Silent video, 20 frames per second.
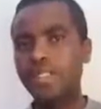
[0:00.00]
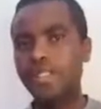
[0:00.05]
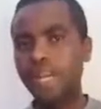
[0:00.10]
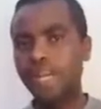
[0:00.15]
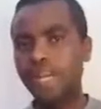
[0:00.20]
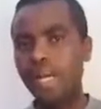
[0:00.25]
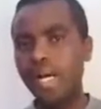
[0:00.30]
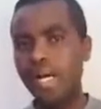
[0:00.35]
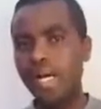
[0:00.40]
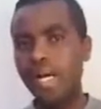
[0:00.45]

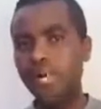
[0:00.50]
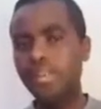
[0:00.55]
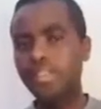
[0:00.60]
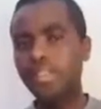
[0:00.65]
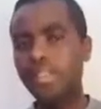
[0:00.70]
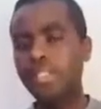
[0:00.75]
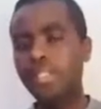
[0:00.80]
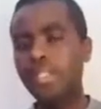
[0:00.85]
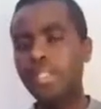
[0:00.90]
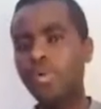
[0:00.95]
3
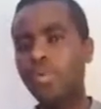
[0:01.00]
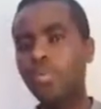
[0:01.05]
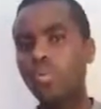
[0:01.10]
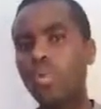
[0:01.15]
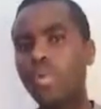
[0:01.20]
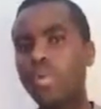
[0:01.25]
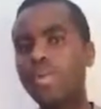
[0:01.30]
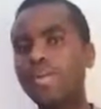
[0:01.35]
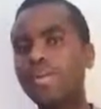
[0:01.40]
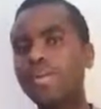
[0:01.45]
ions
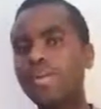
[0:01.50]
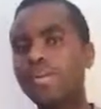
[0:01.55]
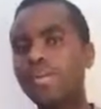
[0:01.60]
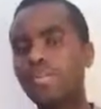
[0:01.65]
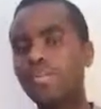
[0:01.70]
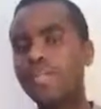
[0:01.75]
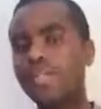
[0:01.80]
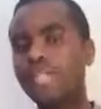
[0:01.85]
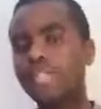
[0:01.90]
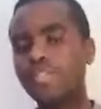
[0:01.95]
will
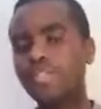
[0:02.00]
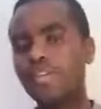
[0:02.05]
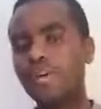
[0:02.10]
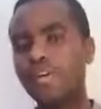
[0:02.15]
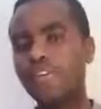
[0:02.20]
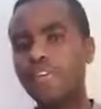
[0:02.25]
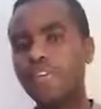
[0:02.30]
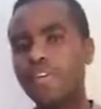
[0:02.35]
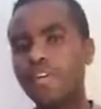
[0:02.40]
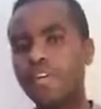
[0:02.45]

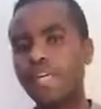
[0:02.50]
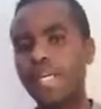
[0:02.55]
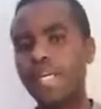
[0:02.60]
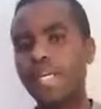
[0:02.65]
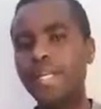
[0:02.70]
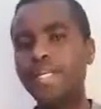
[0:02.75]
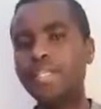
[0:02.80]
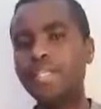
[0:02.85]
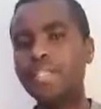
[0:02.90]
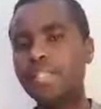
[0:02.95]
redissolve
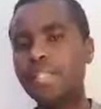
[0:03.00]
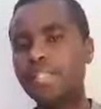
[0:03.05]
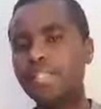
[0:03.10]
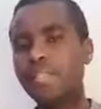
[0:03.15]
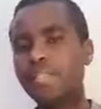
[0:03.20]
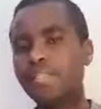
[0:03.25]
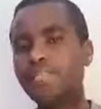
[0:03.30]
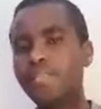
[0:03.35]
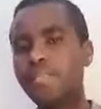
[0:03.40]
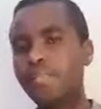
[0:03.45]
in
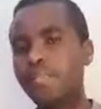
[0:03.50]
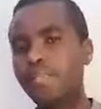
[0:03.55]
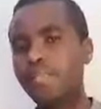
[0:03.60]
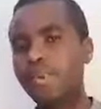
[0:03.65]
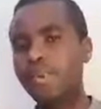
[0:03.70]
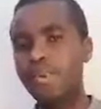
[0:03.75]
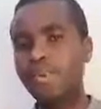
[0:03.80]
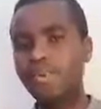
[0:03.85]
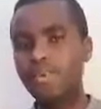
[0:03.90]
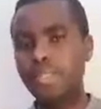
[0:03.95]
excess of
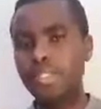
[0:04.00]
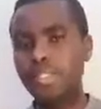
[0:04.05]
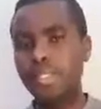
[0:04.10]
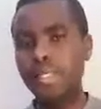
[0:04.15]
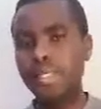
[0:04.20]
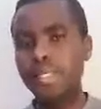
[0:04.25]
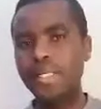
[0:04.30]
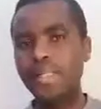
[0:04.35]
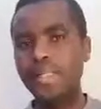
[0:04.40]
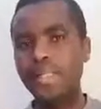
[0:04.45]
sodium
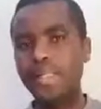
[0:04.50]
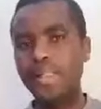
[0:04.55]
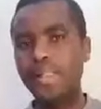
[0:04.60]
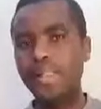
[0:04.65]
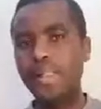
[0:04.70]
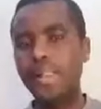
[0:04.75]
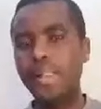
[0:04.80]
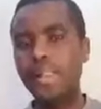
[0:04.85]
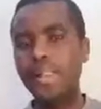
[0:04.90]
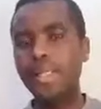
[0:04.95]
hydroxide.
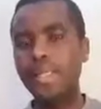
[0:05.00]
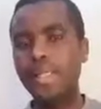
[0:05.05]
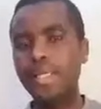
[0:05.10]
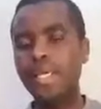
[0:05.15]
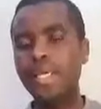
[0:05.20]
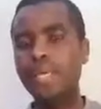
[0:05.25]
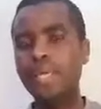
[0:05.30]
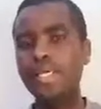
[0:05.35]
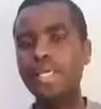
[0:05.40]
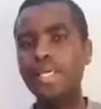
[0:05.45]

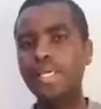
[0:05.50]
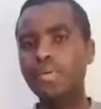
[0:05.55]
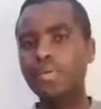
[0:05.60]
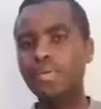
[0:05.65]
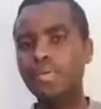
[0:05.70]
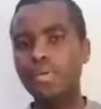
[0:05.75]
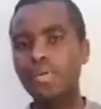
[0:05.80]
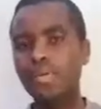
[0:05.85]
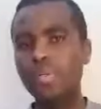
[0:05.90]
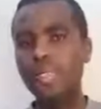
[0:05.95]
In a
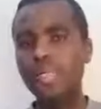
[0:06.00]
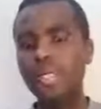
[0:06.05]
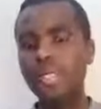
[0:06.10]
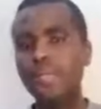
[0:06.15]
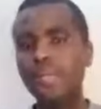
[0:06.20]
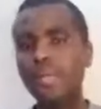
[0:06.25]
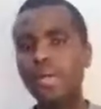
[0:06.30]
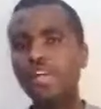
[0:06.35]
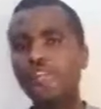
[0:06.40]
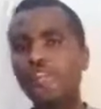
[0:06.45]
little,
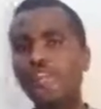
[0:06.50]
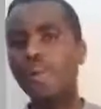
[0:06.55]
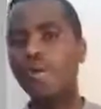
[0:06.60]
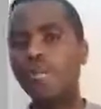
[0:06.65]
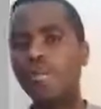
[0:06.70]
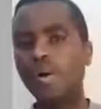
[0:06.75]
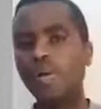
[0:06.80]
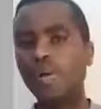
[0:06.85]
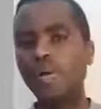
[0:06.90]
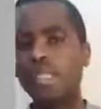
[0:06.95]
they will
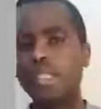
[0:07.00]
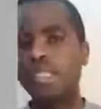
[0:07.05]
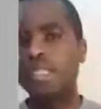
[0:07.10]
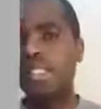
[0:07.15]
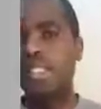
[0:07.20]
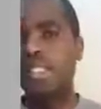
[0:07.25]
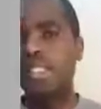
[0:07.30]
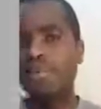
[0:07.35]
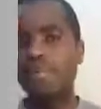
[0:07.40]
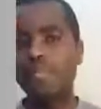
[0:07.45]
form a
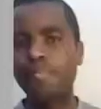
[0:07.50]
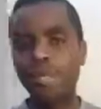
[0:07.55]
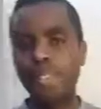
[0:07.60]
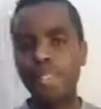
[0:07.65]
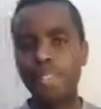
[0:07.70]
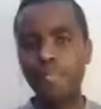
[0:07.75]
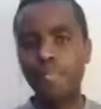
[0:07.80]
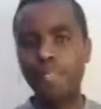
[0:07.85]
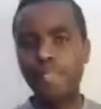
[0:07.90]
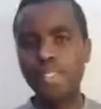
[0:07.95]
white
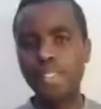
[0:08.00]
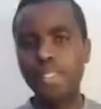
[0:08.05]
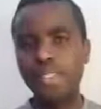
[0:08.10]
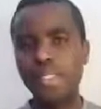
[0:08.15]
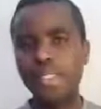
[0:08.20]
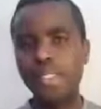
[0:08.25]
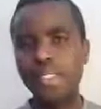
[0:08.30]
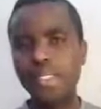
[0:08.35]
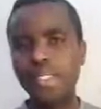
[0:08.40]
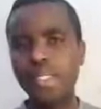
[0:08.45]

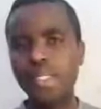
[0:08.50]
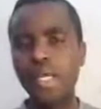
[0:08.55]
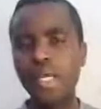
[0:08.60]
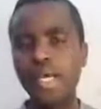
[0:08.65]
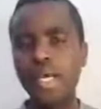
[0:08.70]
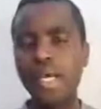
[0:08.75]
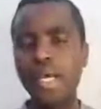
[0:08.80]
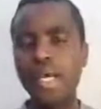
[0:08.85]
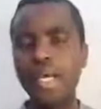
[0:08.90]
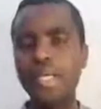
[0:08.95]
precipitate,
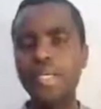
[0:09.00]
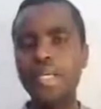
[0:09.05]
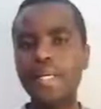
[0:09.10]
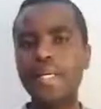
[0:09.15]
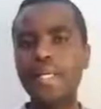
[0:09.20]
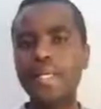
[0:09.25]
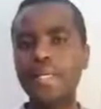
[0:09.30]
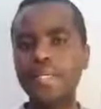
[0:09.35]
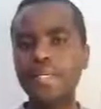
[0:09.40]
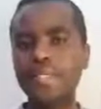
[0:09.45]
and
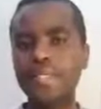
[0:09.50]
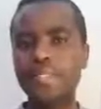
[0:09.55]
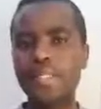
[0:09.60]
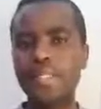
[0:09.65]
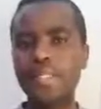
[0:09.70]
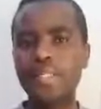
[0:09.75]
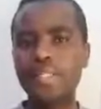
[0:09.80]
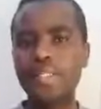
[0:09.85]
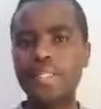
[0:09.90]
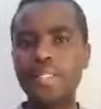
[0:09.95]
in
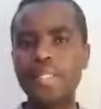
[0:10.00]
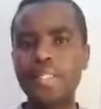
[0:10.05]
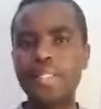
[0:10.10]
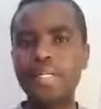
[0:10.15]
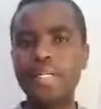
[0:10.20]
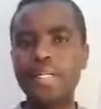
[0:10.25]
excess,